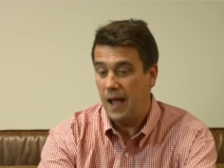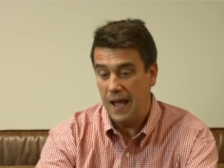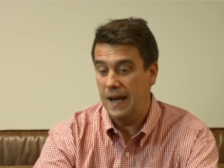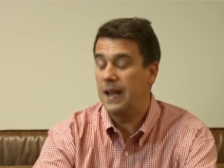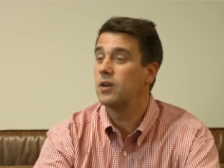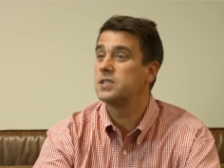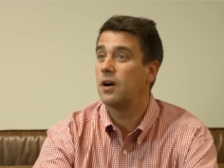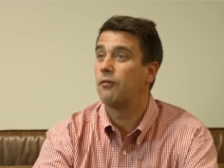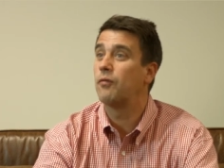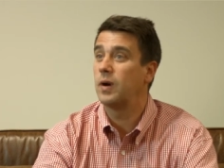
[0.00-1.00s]
and here's
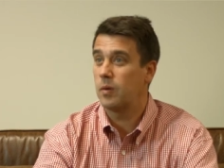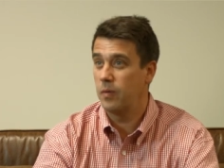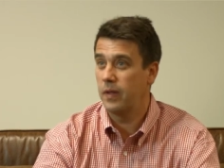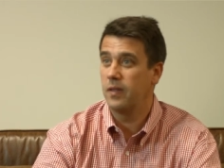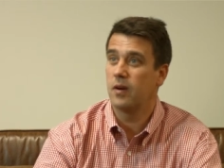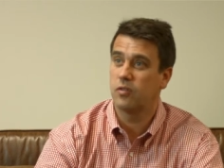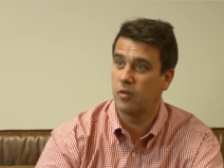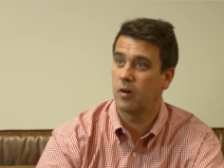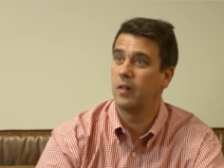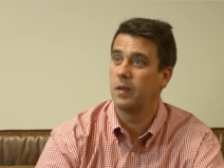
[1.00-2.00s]
how frequently they're
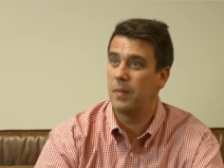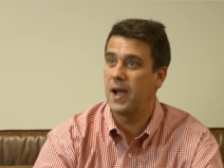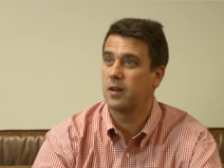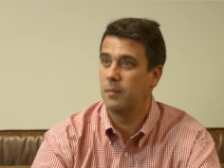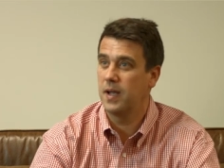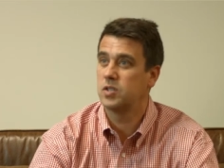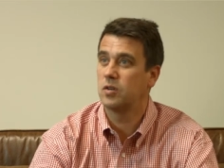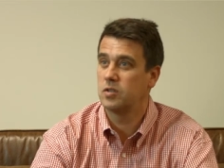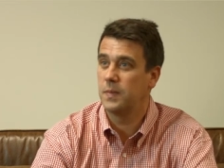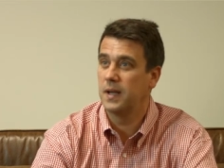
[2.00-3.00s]
circling back to make
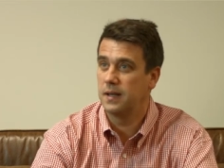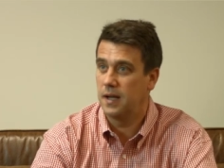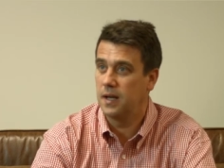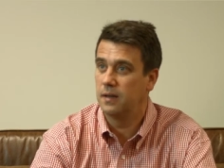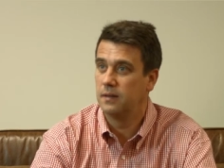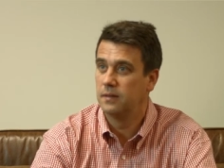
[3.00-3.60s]
sure it's being done.